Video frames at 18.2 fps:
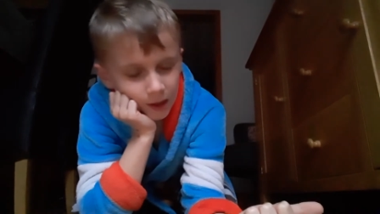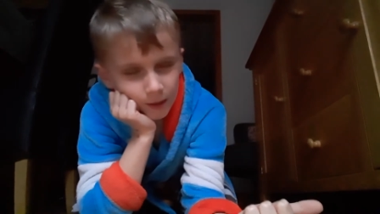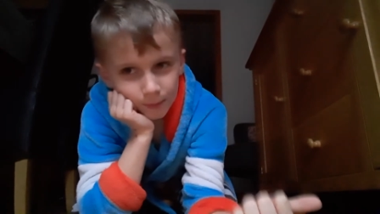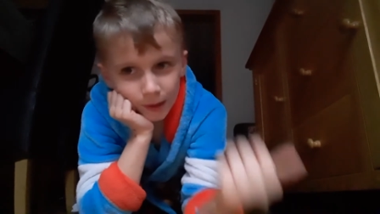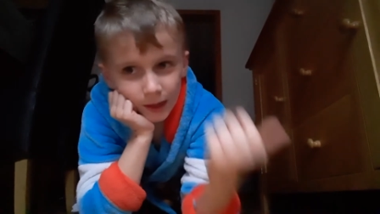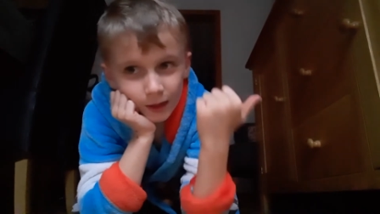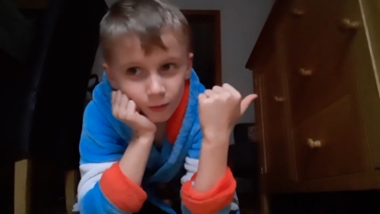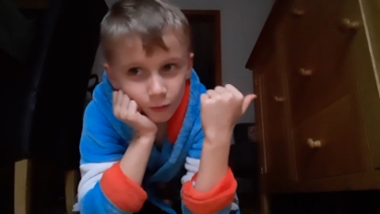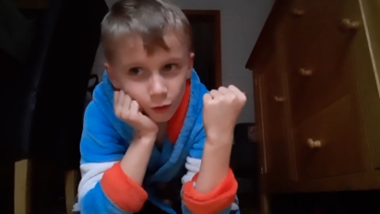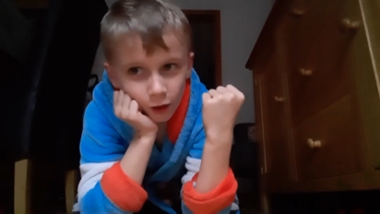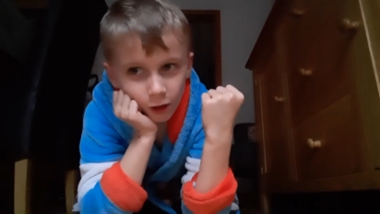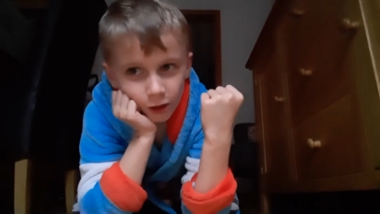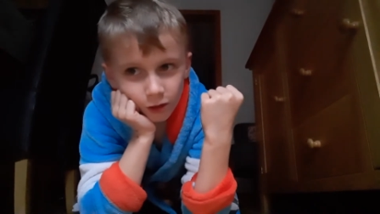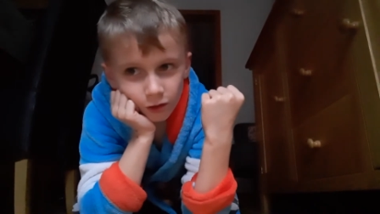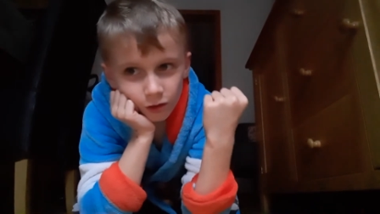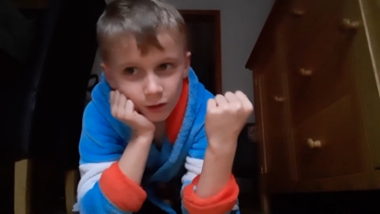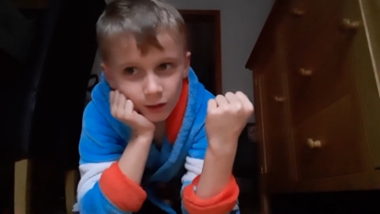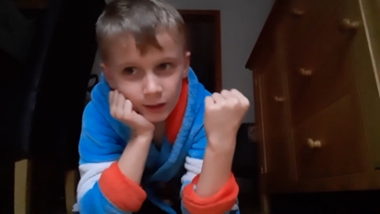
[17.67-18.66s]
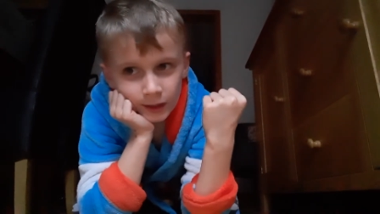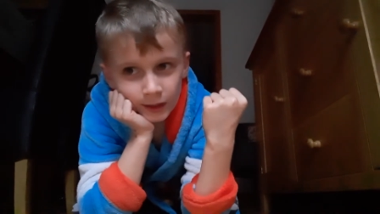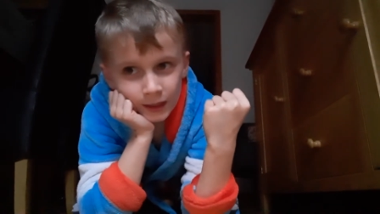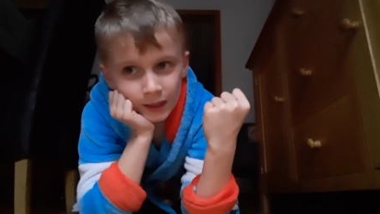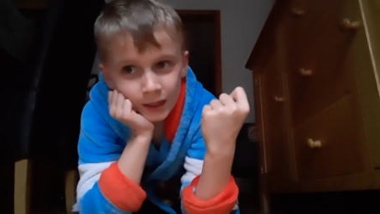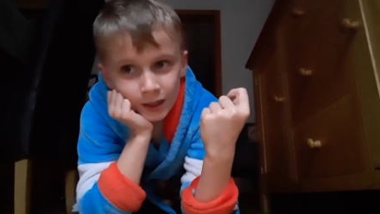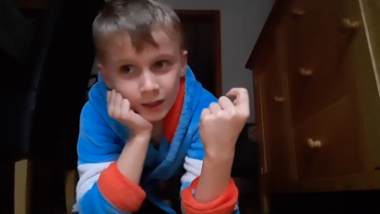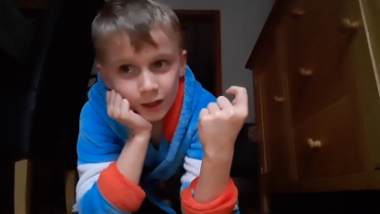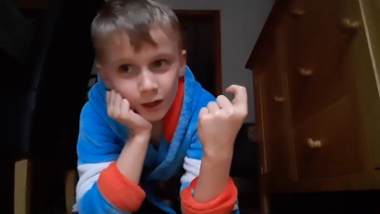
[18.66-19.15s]
Pennywise,
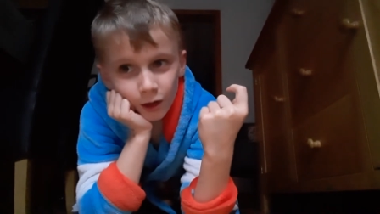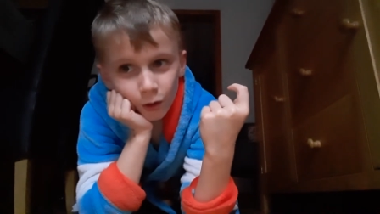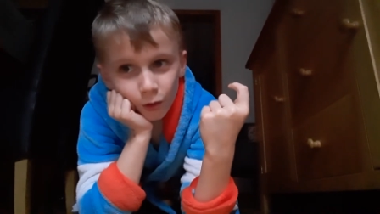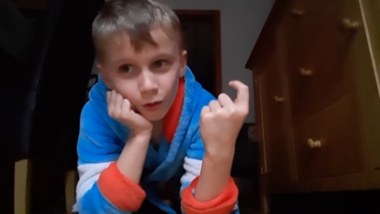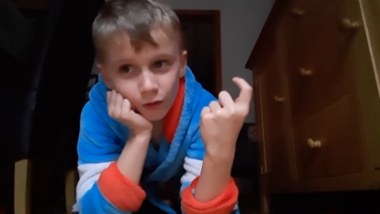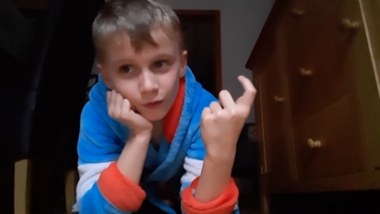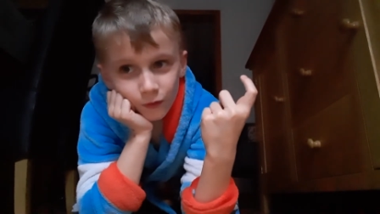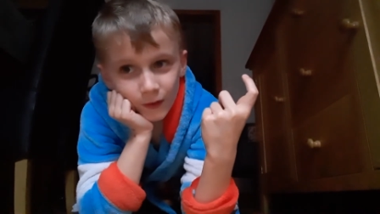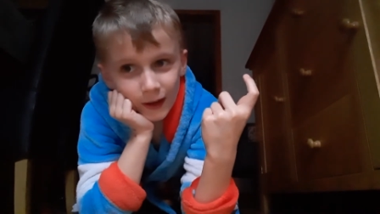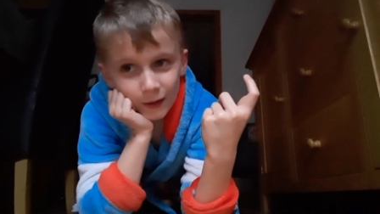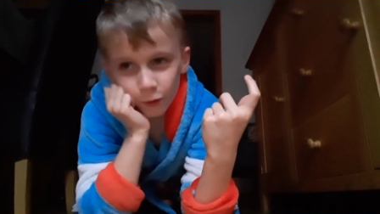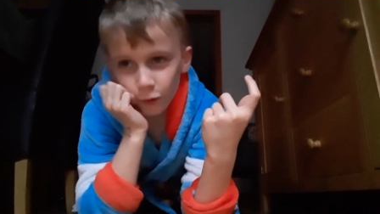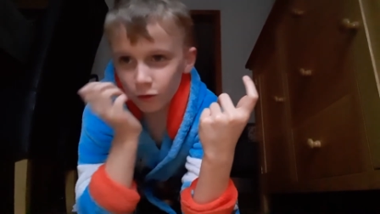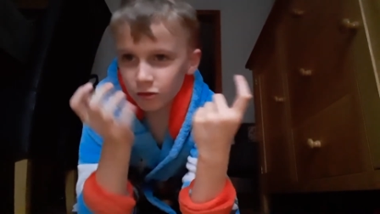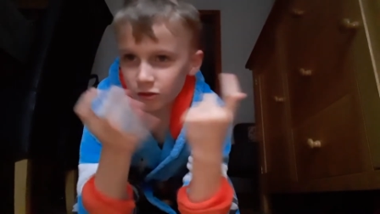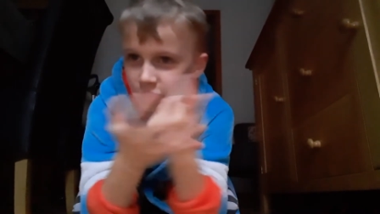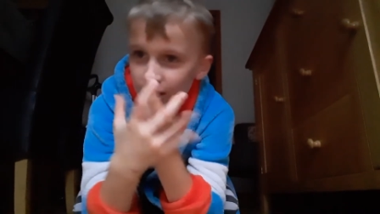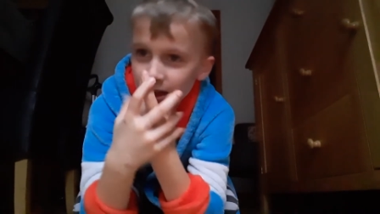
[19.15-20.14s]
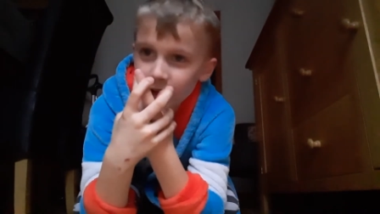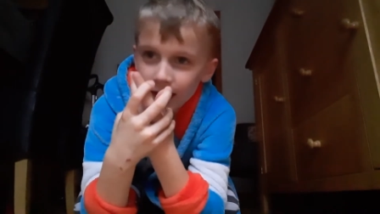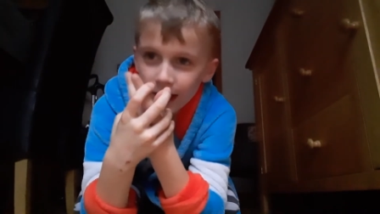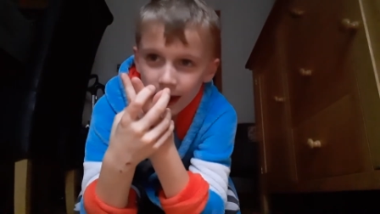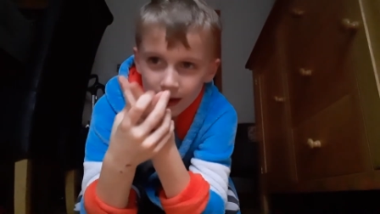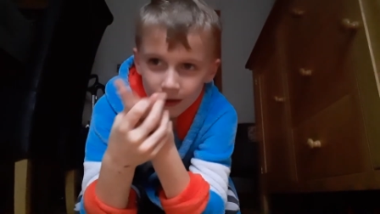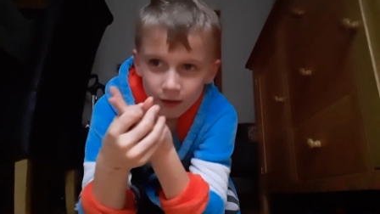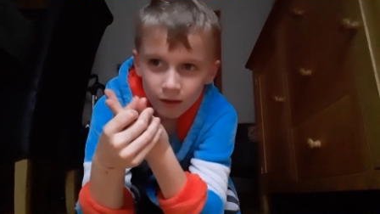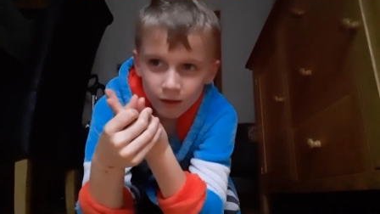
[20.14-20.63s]
Hulk, Thanos
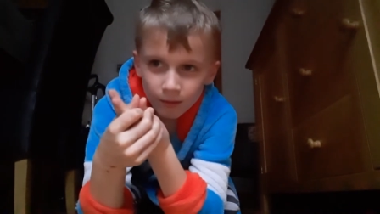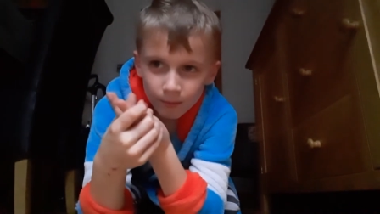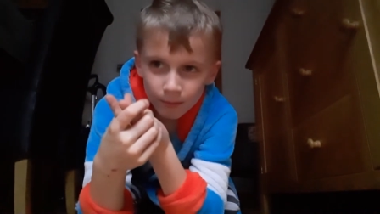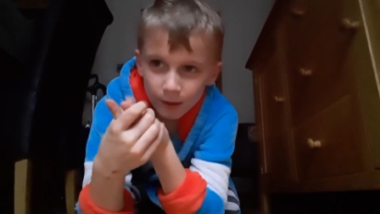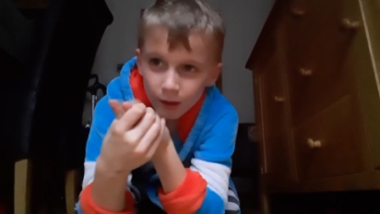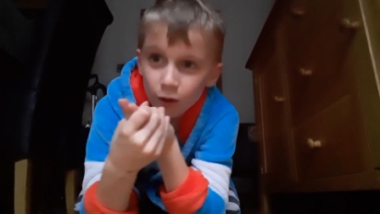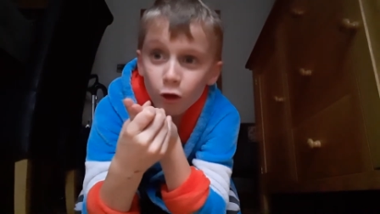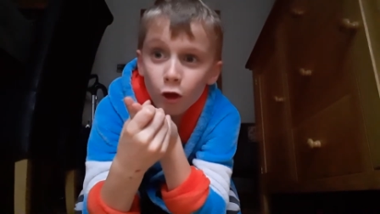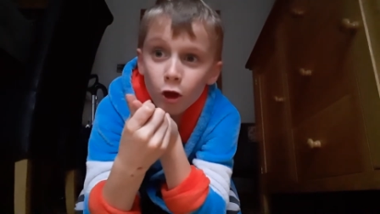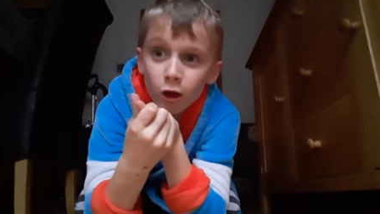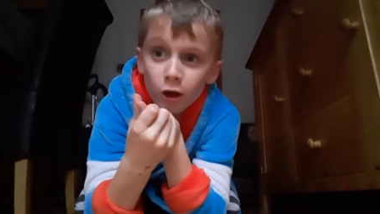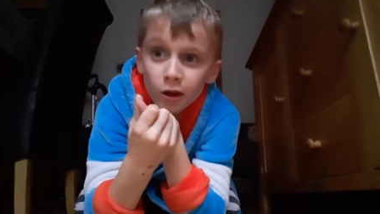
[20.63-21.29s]
again, but